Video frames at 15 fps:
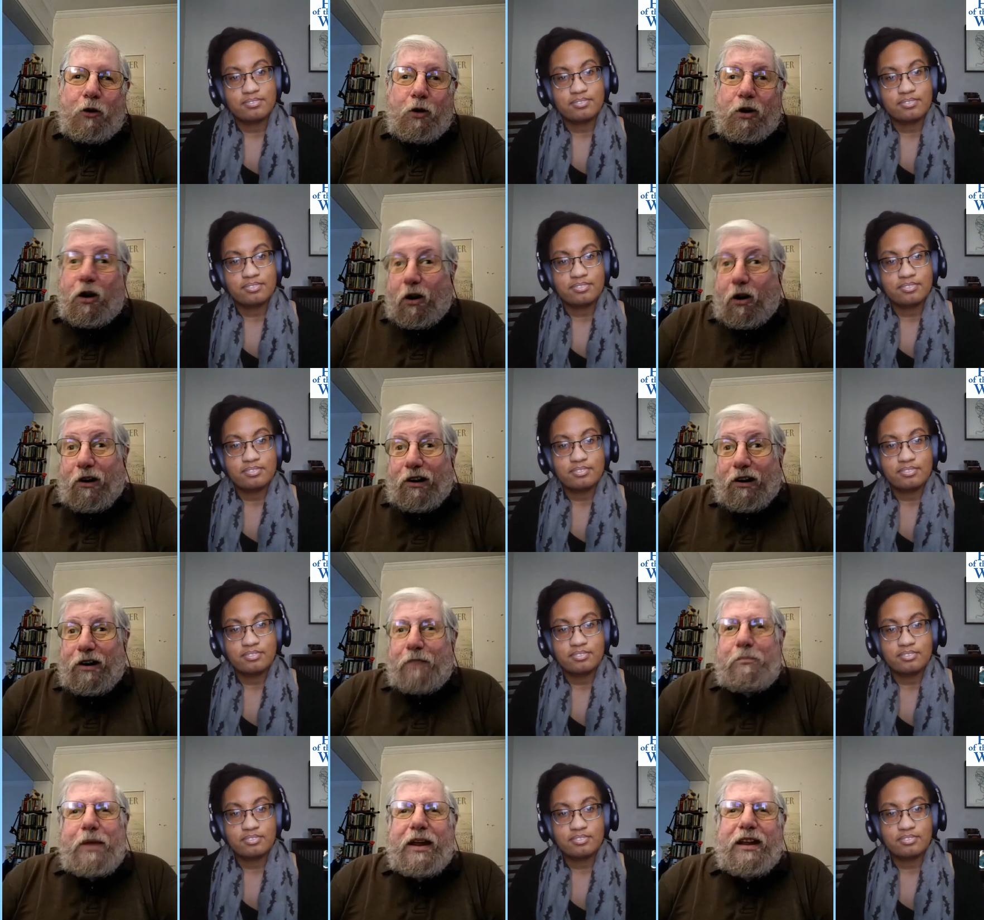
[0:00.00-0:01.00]
Speaker 1: are a
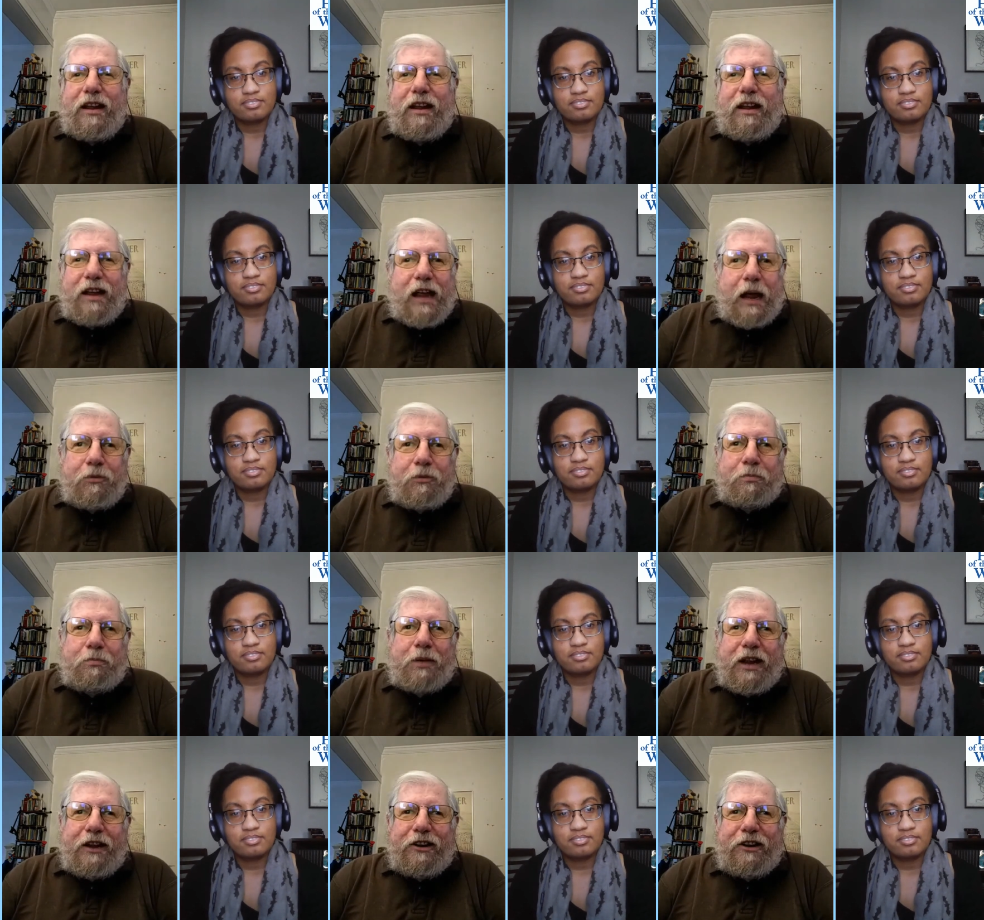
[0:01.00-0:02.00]
big games
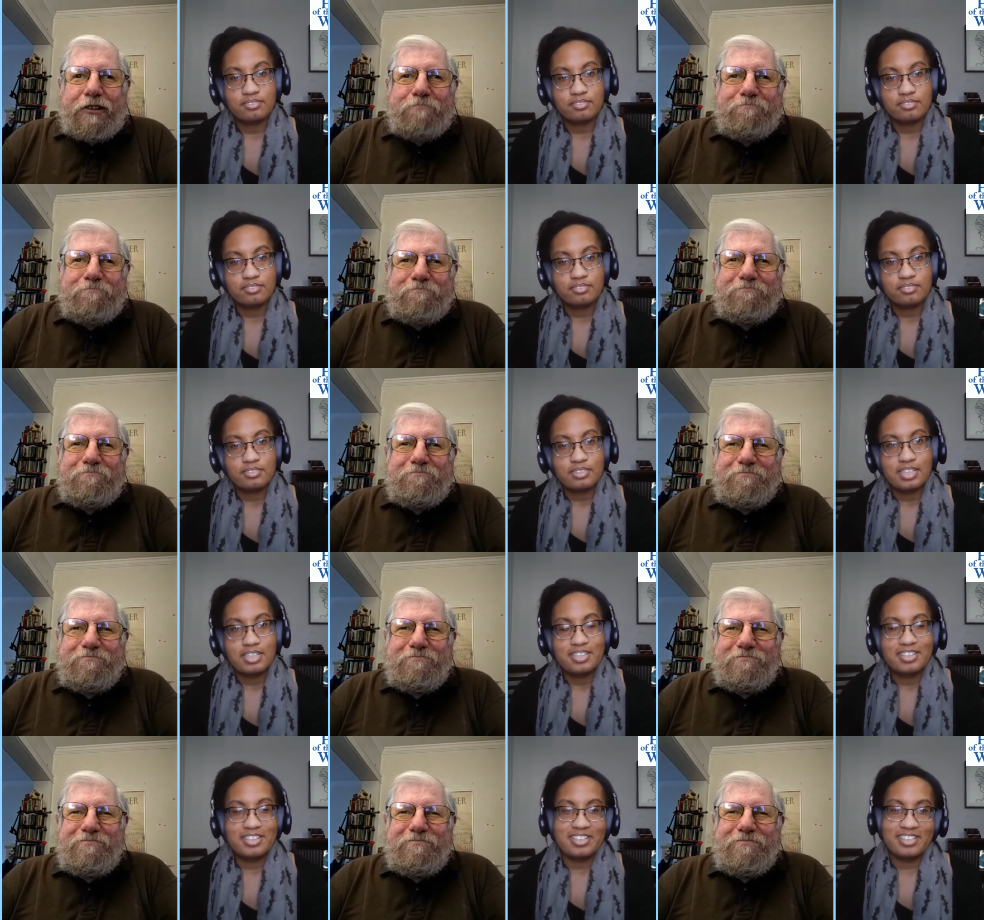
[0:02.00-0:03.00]
player?
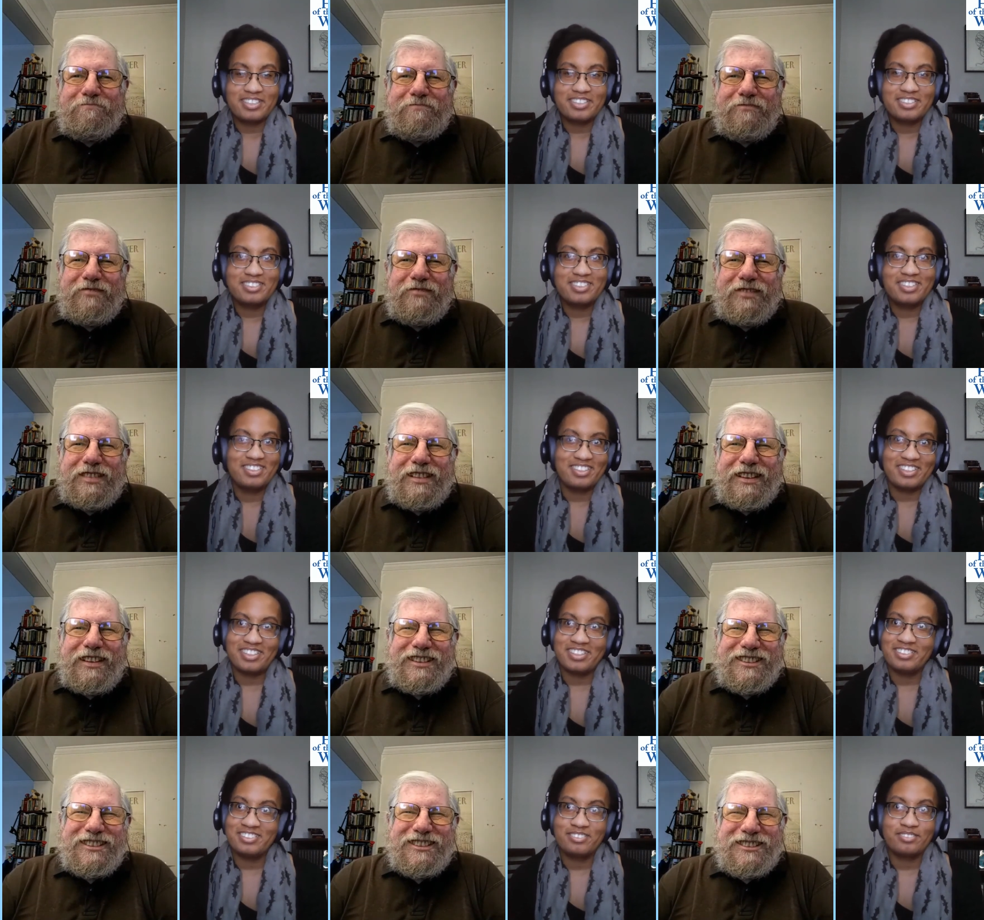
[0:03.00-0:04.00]
Speaker 2: Yeah, I,
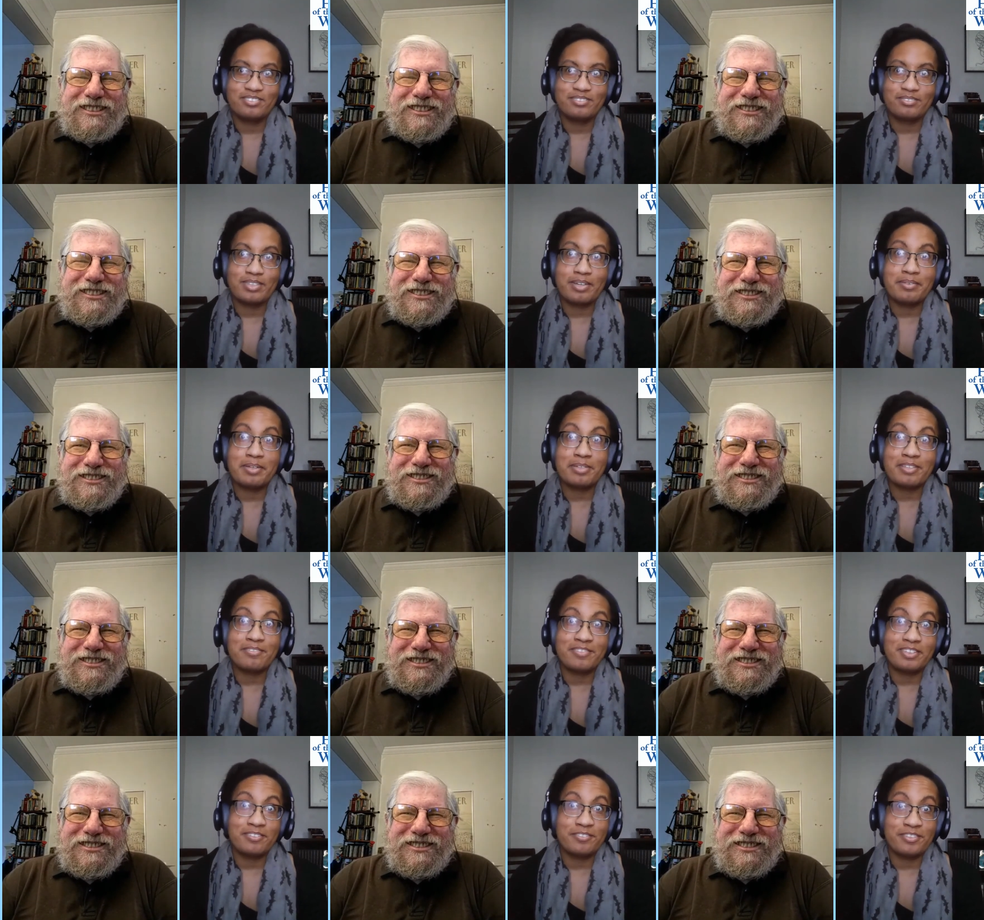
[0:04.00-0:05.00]
I, I may
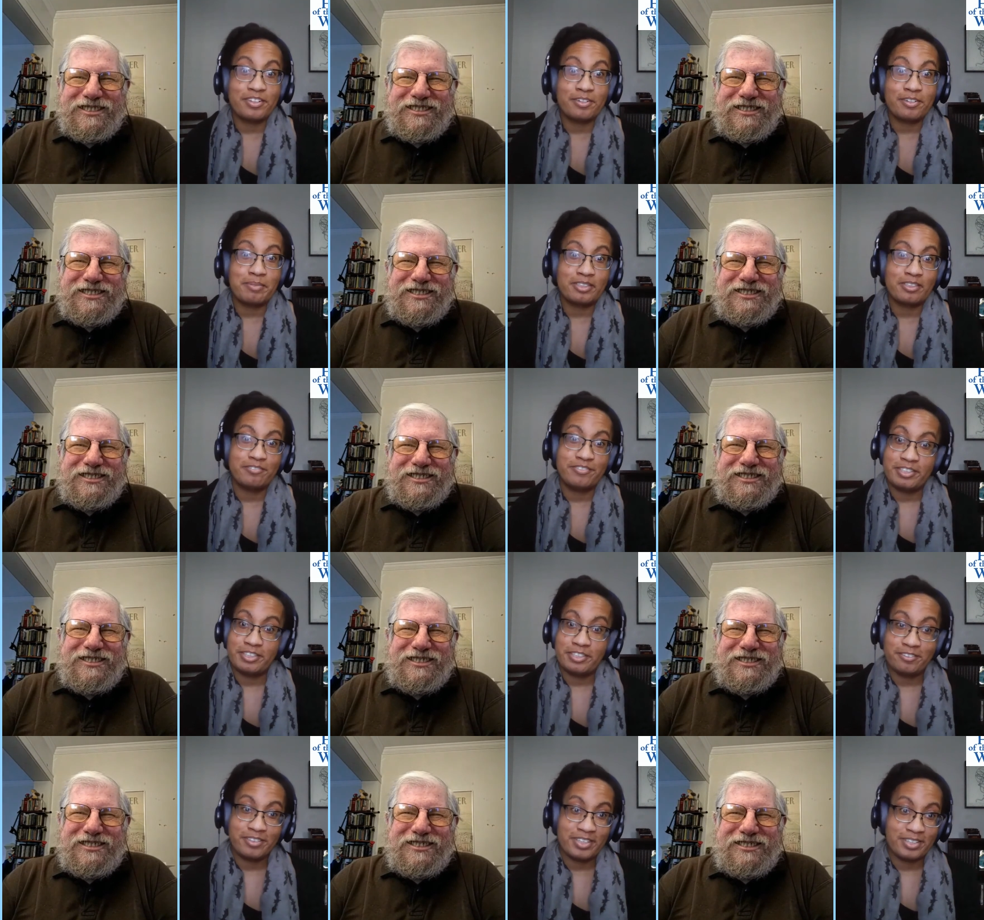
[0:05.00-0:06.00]
play a fair amount of
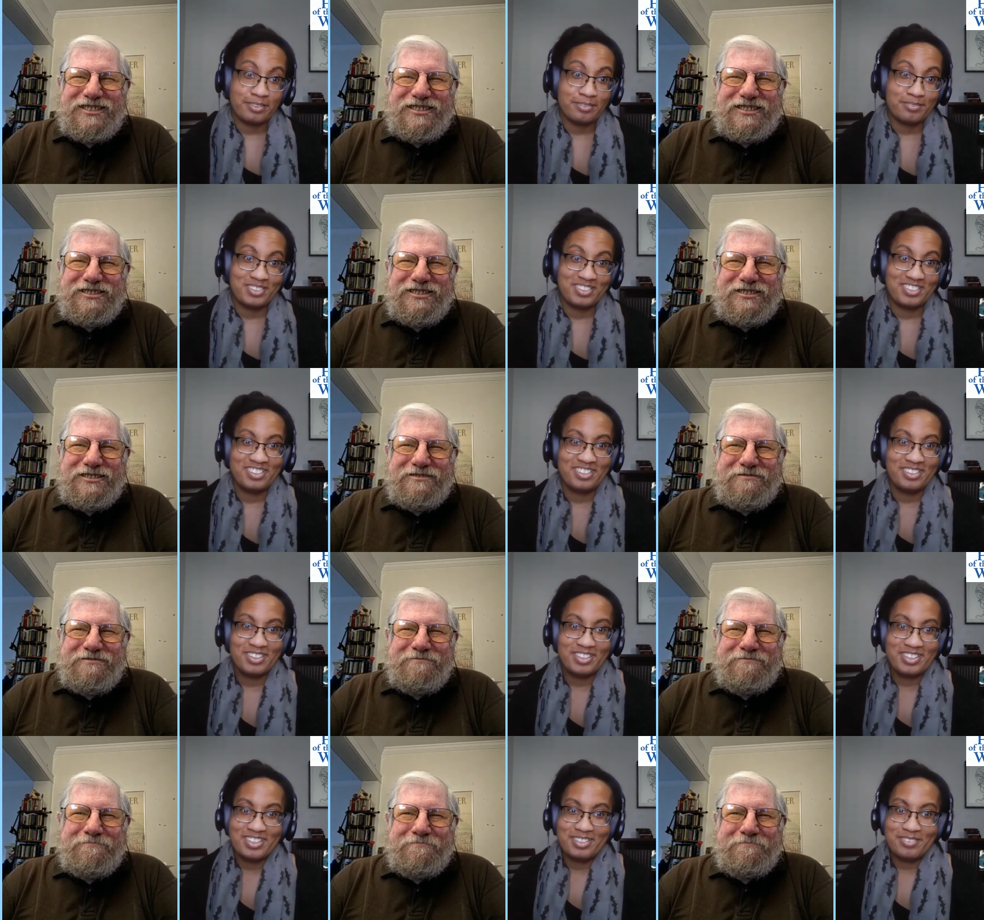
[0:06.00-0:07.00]
video games,
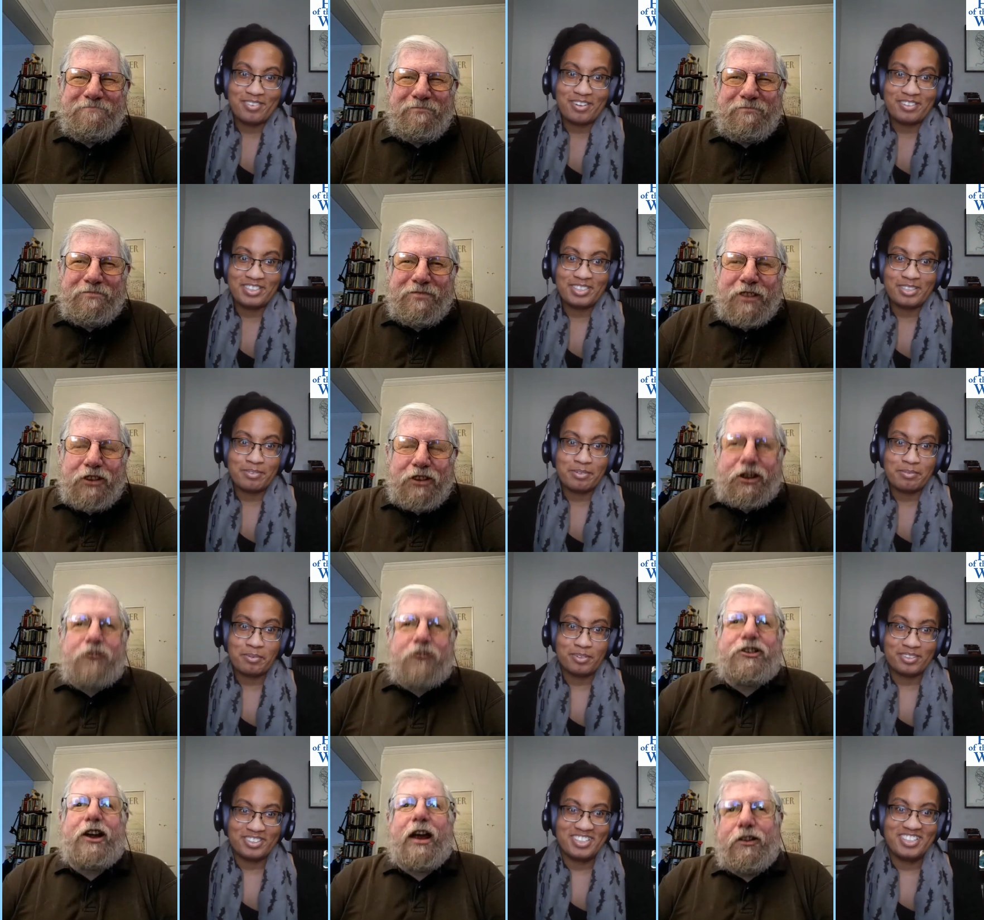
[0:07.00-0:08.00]
probably so, some of it
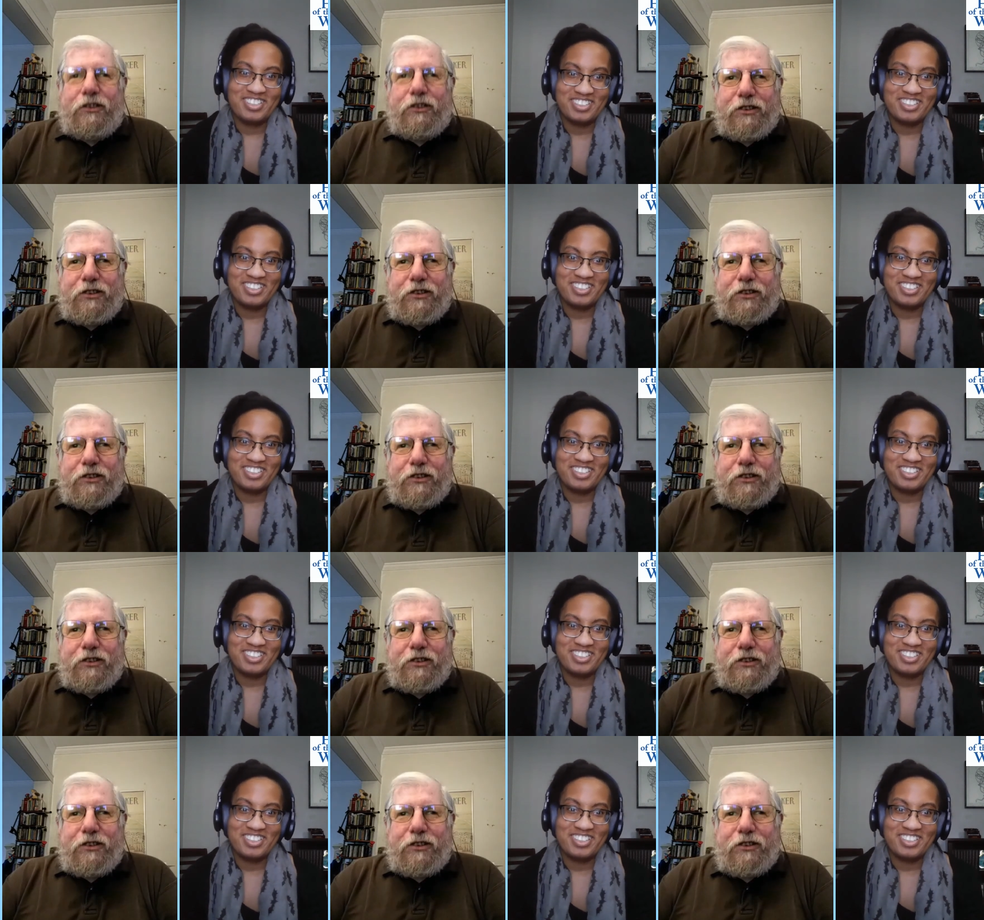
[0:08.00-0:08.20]
more.